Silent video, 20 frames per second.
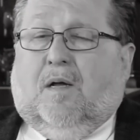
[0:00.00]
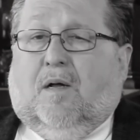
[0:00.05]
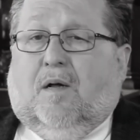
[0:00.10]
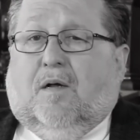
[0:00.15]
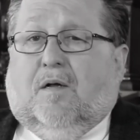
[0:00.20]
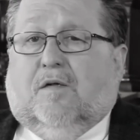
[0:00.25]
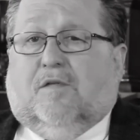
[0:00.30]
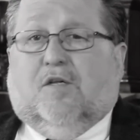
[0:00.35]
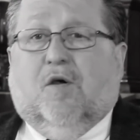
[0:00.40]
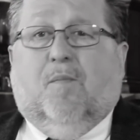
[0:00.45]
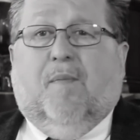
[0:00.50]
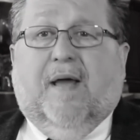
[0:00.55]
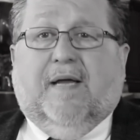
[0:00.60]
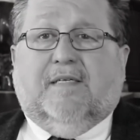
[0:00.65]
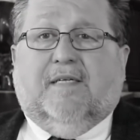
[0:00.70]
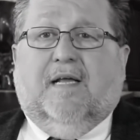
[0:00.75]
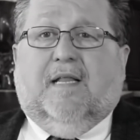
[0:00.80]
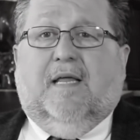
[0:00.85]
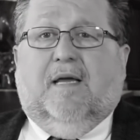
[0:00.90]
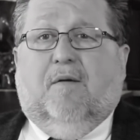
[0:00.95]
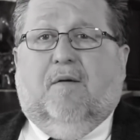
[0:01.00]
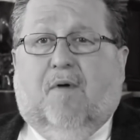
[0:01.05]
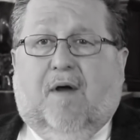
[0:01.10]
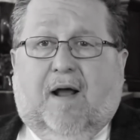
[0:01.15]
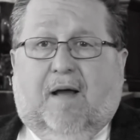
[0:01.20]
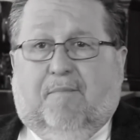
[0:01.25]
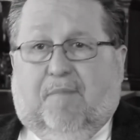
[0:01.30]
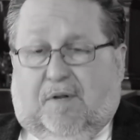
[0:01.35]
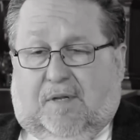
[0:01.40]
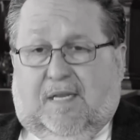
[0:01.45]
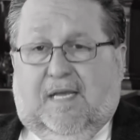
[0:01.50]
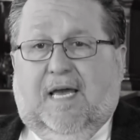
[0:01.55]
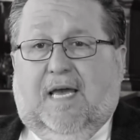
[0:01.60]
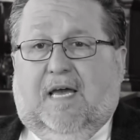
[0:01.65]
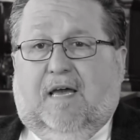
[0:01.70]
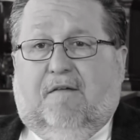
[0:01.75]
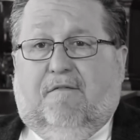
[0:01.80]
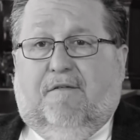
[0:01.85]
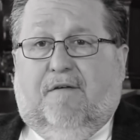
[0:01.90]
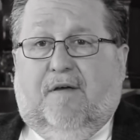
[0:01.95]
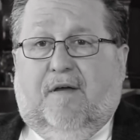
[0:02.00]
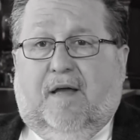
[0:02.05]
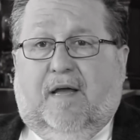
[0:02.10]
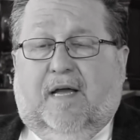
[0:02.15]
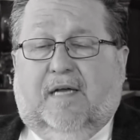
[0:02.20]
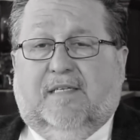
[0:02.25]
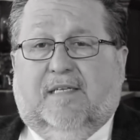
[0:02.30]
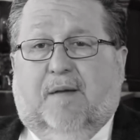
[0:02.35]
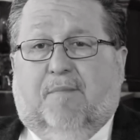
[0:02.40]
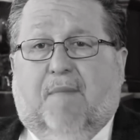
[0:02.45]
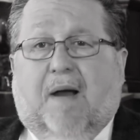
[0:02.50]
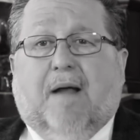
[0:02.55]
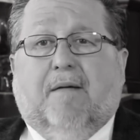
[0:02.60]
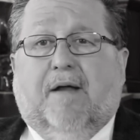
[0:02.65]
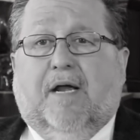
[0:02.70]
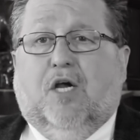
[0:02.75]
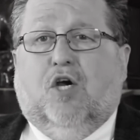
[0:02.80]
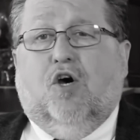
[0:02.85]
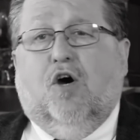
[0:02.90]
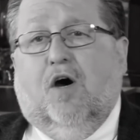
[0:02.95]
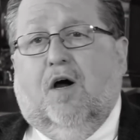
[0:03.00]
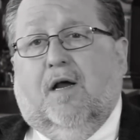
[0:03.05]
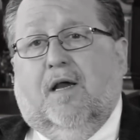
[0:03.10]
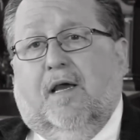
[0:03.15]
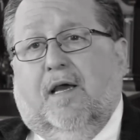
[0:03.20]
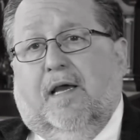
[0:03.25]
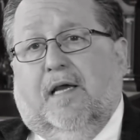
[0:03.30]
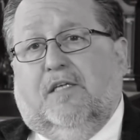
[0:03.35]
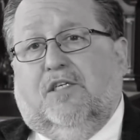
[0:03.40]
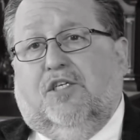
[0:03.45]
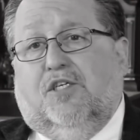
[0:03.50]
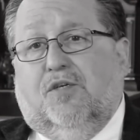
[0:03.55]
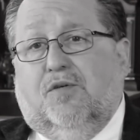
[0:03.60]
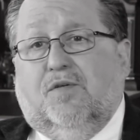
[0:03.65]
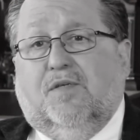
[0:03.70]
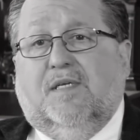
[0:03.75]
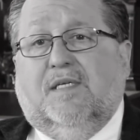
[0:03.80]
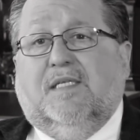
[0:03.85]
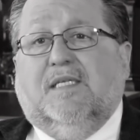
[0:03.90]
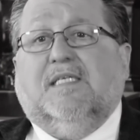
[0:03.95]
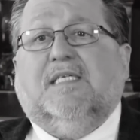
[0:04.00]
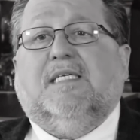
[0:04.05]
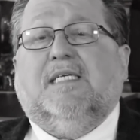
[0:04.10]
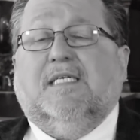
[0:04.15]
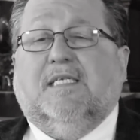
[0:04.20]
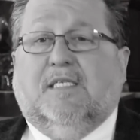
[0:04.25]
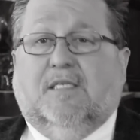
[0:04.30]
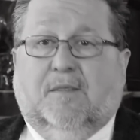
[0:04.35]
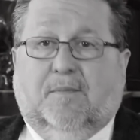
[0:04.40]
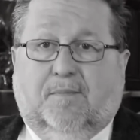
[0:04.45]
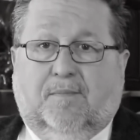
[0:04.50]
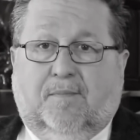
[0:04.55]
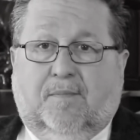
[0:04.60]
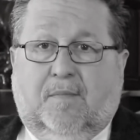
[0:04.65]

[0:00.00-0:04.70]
So basically what I believe is that Myrene Cook is using the system